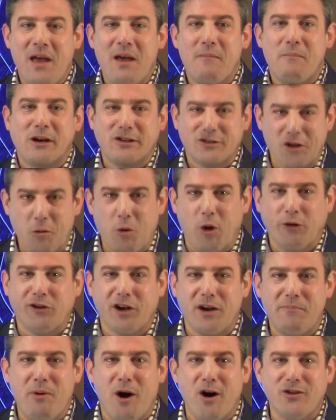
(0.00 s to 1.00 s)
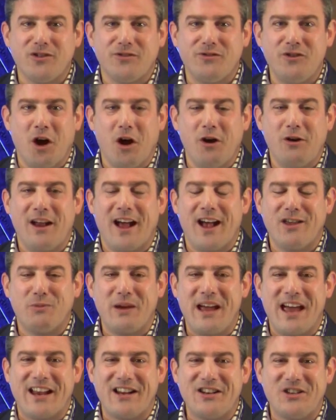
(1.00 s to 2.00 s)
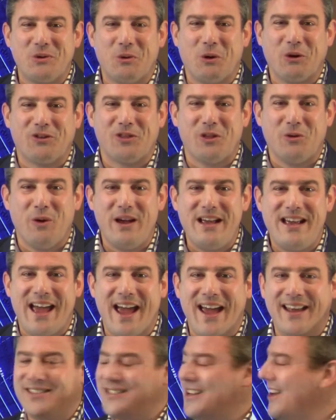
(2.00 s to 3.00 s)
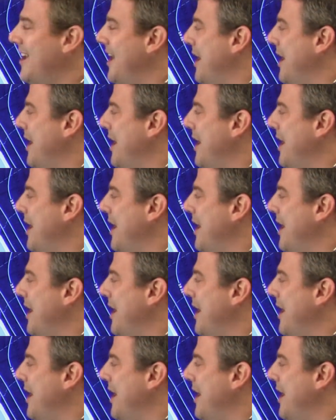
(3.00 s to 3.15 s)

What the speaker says: because I wanted a positive note as we head in towards the weekend.